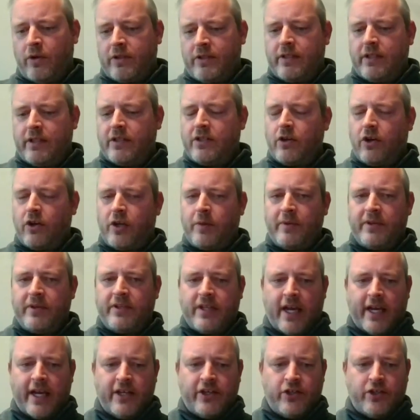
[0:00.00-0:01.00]
What is the
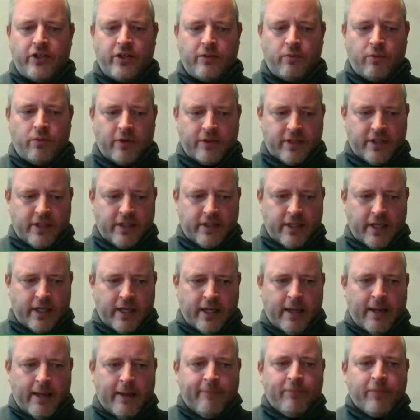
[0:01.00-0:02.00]
documentation? What is